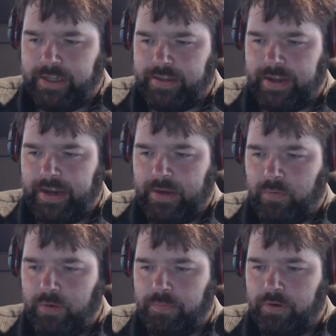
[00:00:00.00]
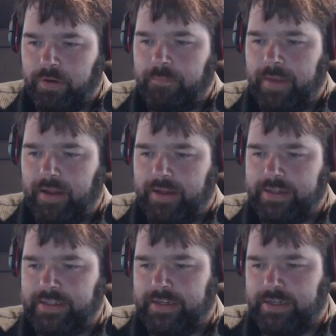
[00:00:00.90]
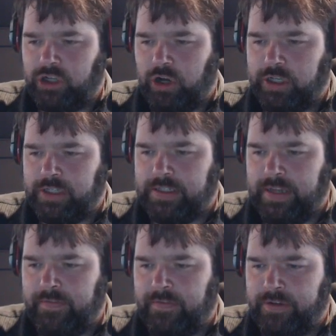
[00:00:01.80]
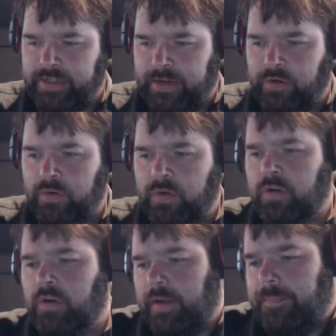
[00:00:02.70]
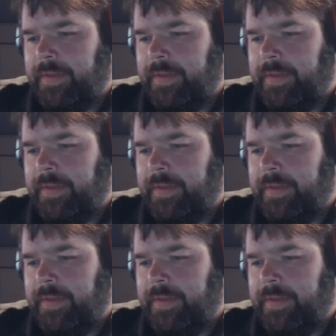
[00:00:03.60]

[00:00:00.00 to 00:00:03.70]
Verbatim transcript: that they would put a male ensign in charge instead of Lieutenant Uhura